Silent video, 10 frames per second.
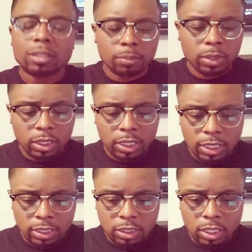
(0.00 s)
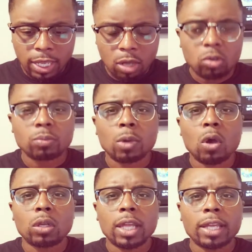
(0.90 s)
the ability to handle the
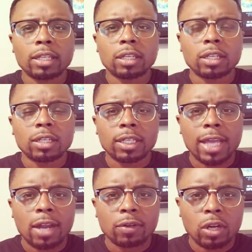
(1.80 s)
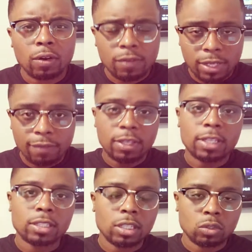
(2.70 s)
ball like uh, Kyrie Irving. If he
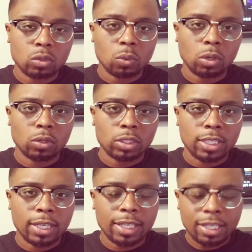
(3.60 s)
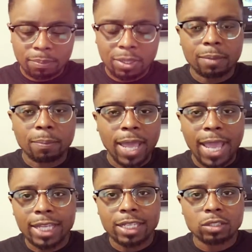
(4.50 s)
continues to work on his game, he could be a
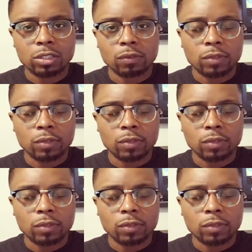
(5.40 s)
package of